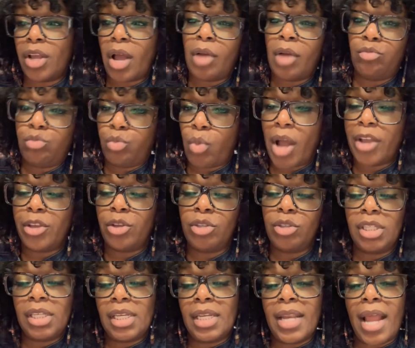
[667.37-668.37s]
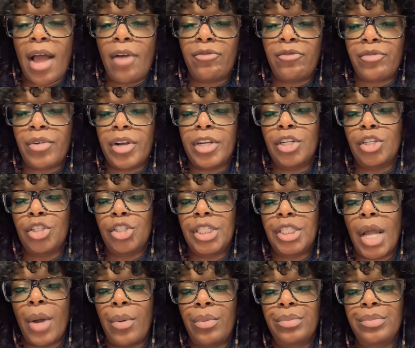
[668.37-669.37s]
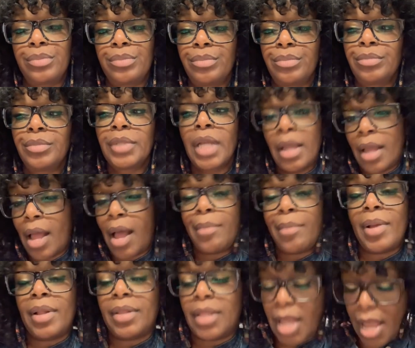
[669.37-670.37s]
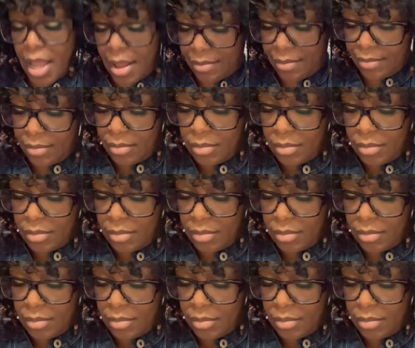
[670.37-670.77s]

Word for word: while you sitting out front of the store. How about that?